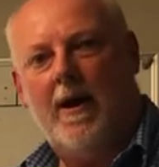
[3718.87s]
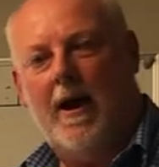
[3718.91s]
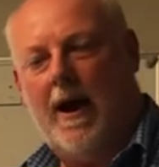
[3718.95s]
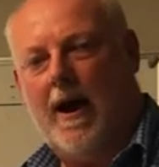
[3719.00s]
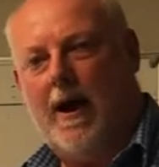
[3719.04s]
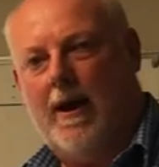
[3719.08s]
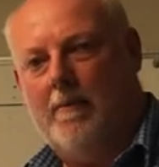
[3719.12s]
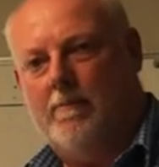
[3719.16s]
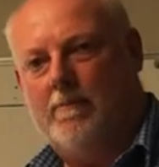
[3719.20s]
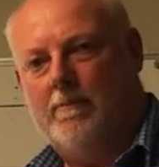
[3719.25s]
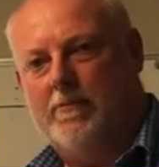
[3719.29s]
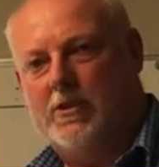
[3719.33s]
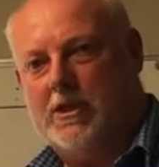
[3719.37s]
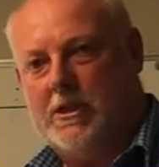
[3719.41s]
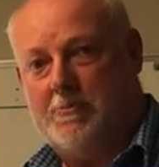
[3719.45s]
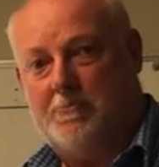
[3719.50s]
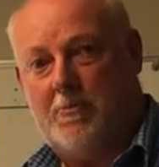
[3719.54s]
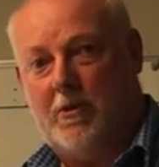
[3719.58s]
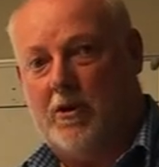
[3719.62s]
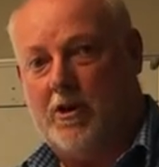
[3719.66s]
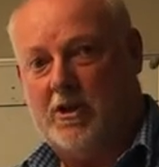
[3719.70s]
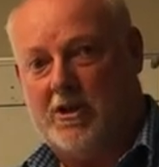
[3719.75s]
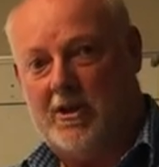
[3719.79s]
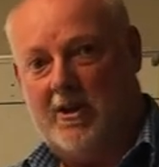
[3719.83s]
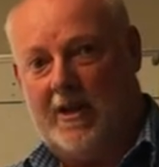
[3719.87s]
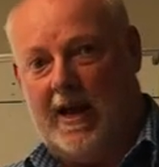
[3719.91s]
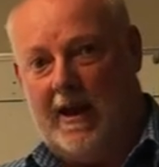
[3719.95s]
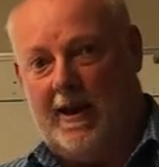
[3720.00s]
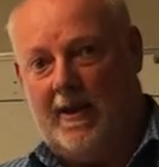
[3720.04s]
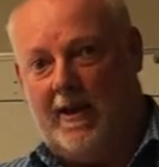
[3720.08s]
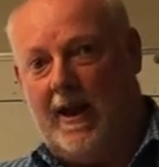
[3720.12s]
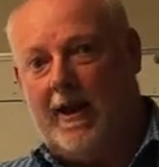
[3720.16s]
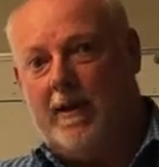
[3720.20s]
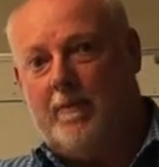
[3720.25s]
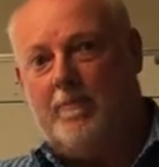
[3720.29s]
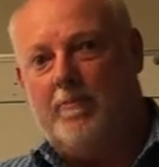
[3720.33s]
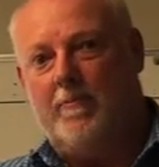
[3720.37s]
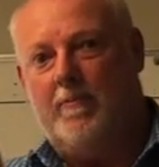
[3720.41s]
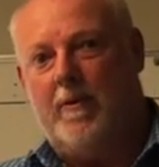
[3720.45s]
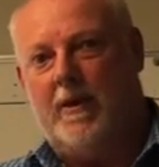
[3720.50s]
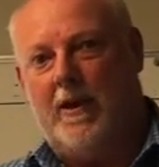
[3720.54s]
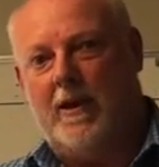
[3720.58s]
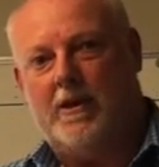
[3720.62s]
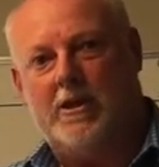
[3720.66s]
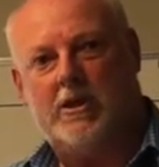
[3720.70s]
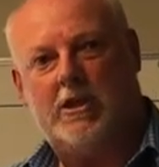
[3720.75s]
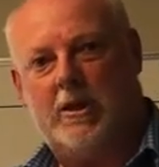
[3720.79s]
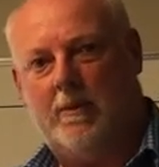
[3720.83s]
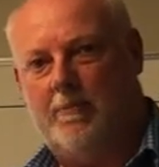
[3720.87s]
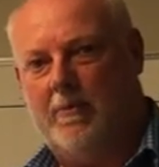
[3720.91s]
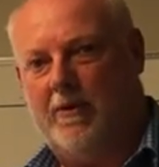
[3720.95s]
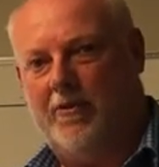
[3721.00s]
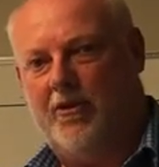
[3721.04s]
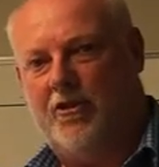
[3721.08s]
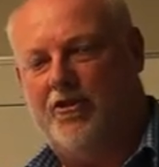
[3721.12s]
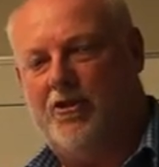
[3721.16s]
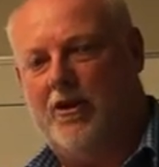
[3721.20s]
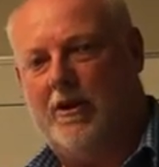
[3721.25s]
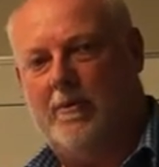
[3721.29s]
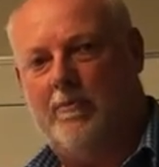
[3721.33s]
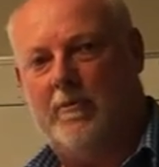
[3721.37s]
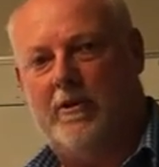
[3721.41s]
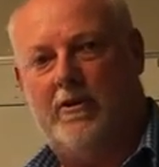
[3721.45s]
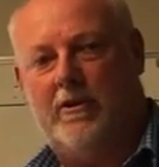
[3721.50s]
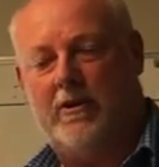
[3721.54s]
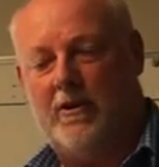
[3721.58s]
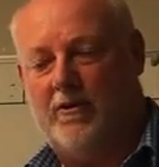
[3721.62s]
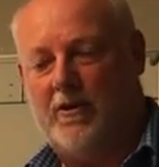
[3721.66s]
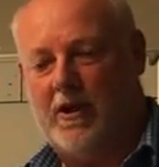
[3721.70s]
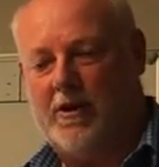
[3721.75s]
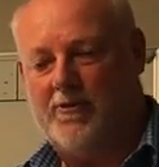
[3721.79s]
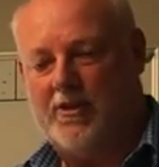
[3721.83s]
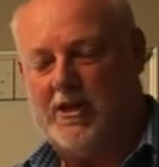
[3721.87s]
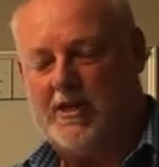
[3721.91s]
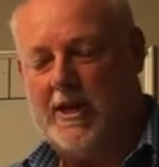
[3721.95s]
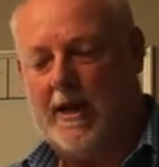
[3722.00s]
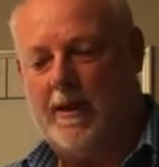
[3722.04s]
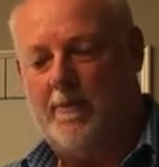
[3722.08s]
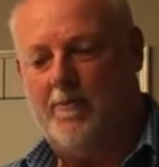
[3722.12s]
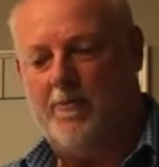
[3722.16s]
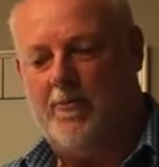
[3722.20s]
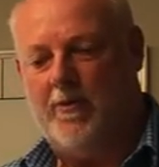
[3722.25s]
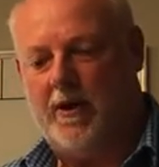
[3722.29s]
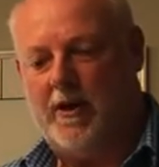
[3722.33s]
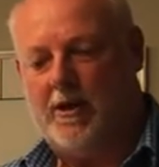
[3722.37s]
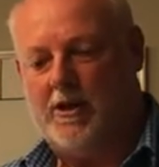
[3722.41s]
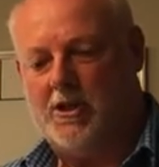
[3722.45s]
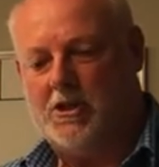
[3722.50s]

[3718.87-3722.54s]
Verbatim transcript: um, just because of that lake bear stopping the sediment and, and the same thing